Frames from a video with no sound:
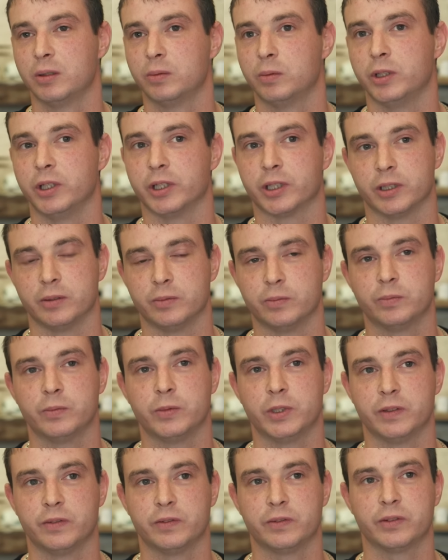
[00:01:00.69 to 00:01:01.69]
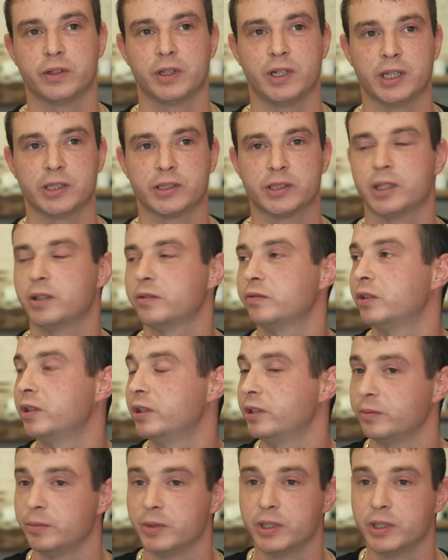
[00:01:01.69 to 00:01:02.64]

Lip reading: working with the lads that are running the